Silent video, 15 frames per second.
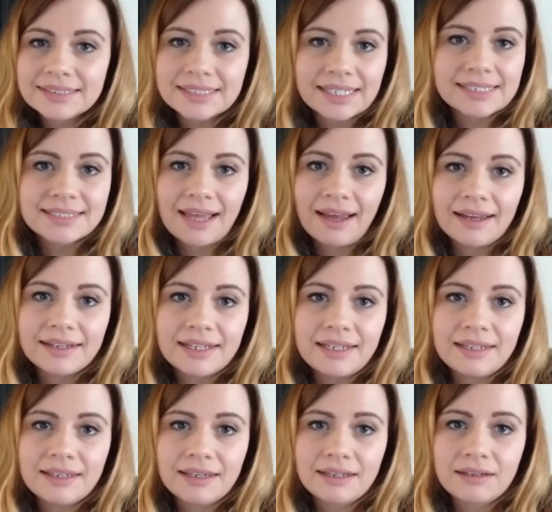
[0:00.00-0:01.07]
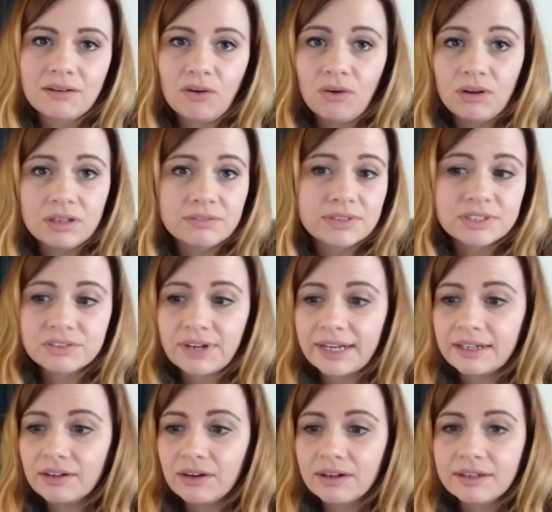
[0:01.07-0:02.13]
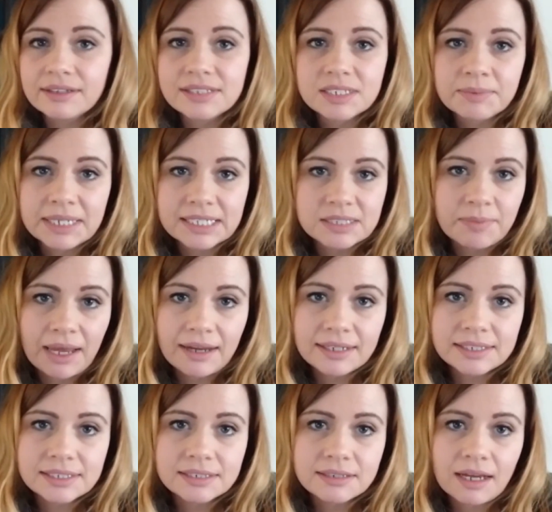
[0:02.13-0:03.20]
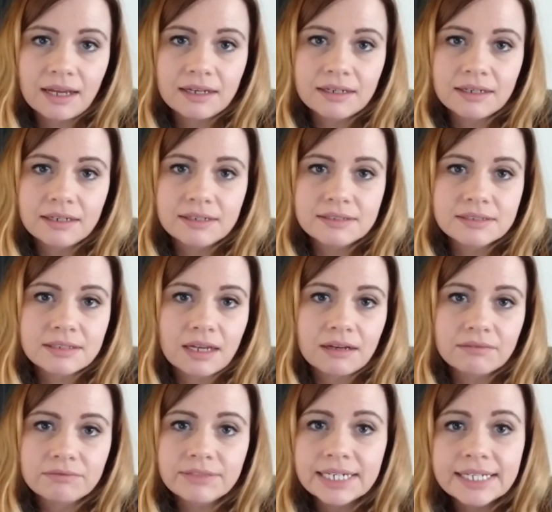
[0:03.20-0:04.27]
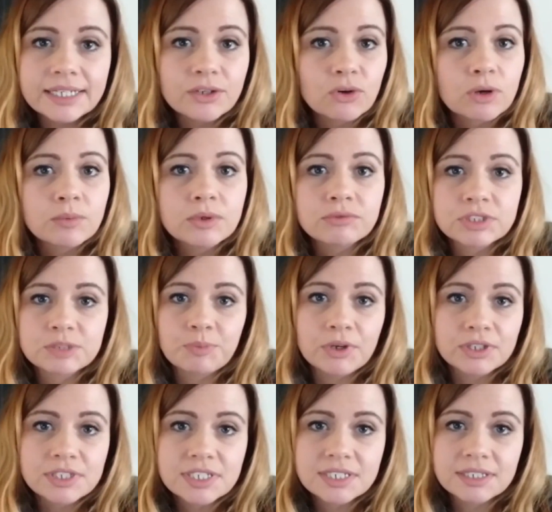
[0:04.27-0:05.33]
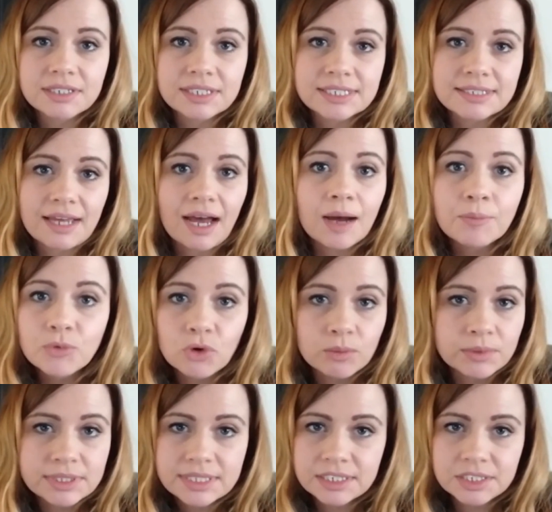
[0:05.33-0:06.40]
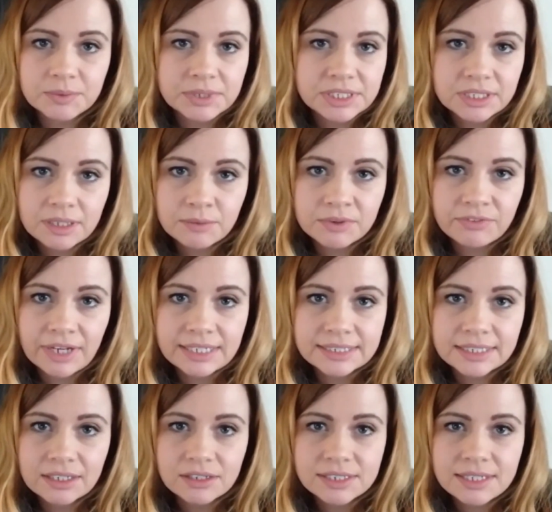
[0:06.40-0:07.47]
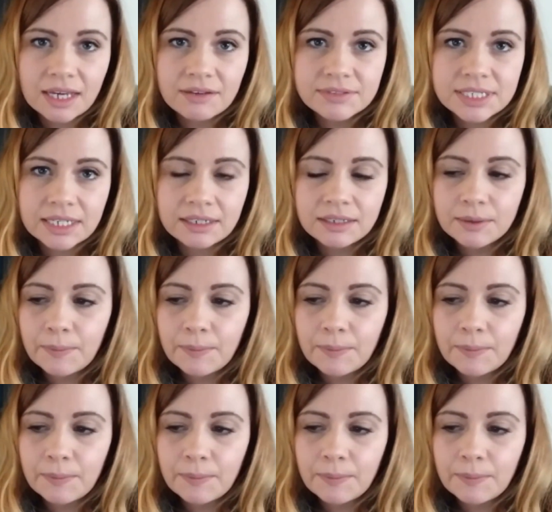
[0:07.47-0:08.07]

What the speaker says: anxiety in all of us right now is to be expected and is a really normal response to this abnormal situation that we're finding ourselves in.